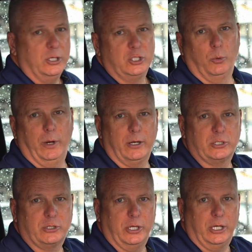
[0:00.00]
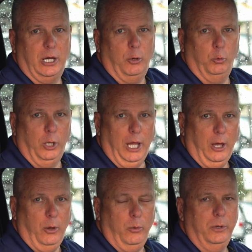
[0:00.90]
to where it's going to go
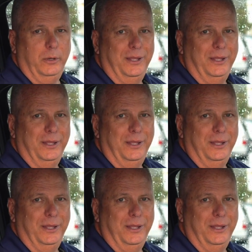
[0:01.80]
low